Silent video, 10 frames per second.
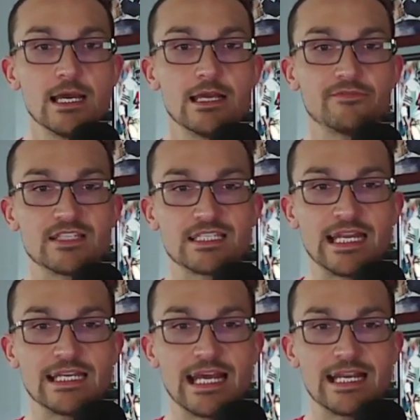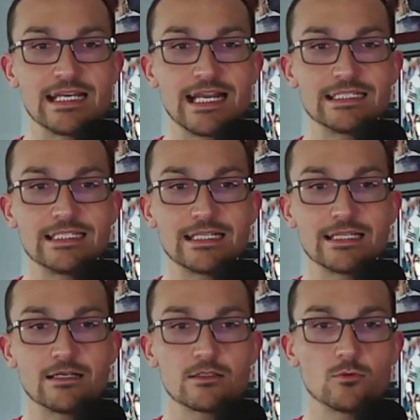If the state had
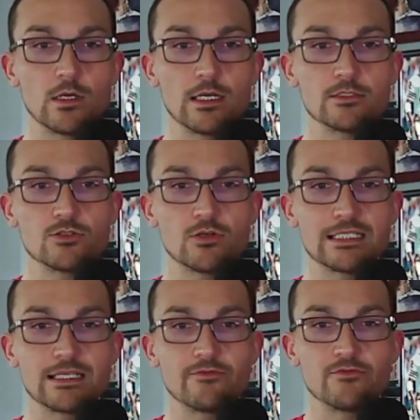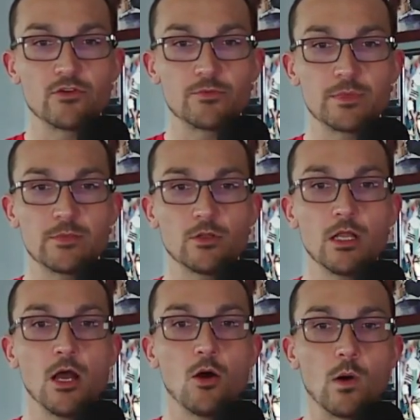19,127 fewer people,
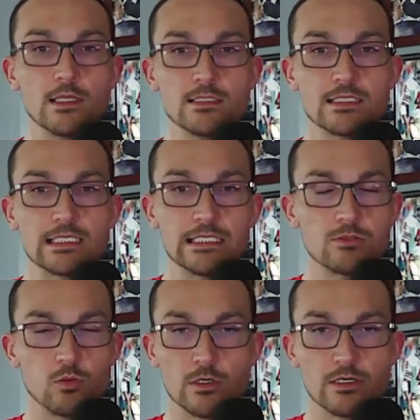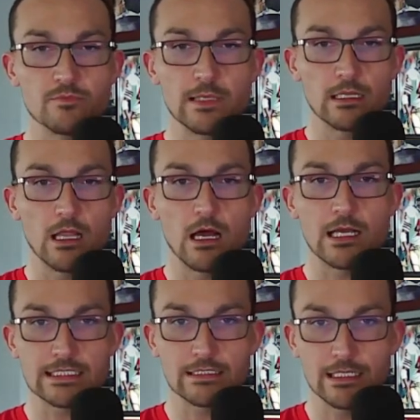one seat would have been
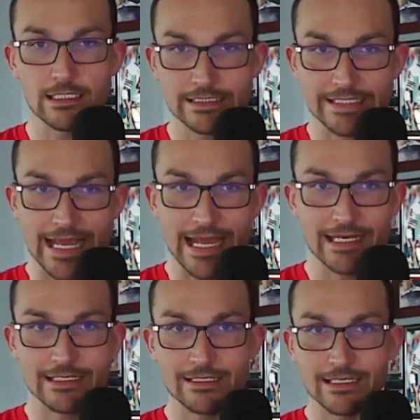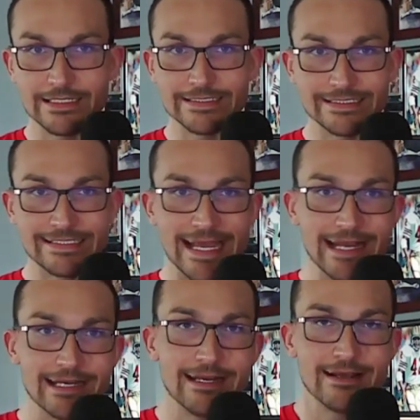lost. Again,
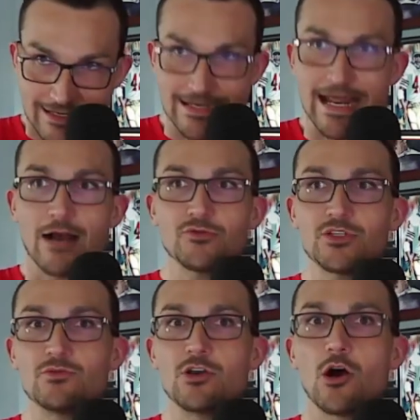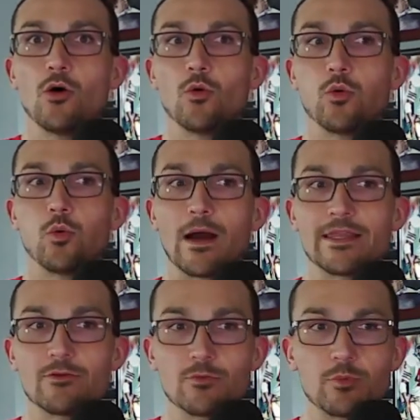again. Now you know why
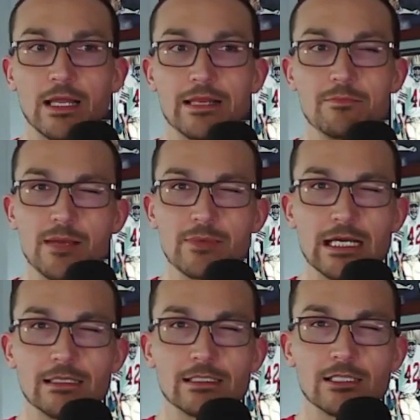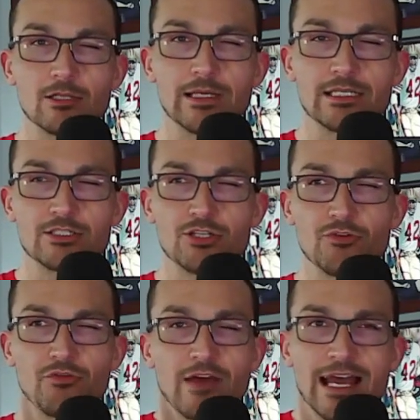they were playing maybe a little bit too
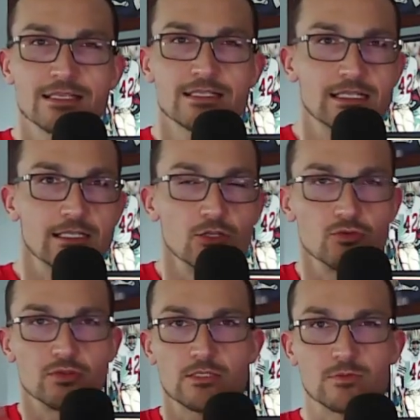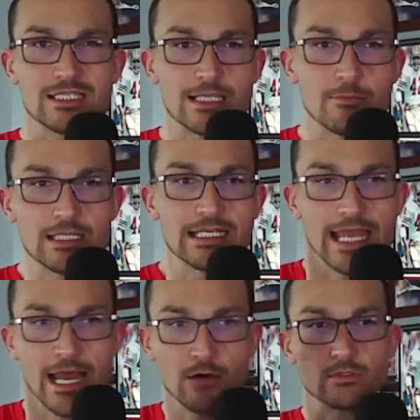fast and loose with some of the
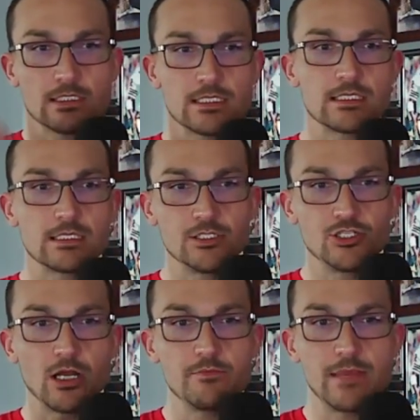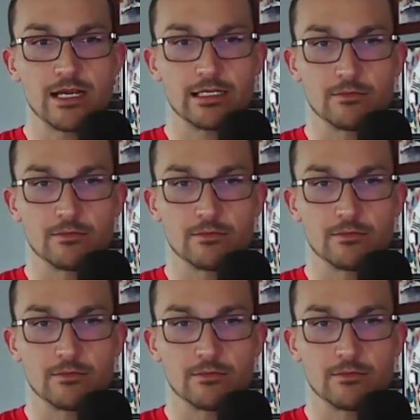counts. John Marion,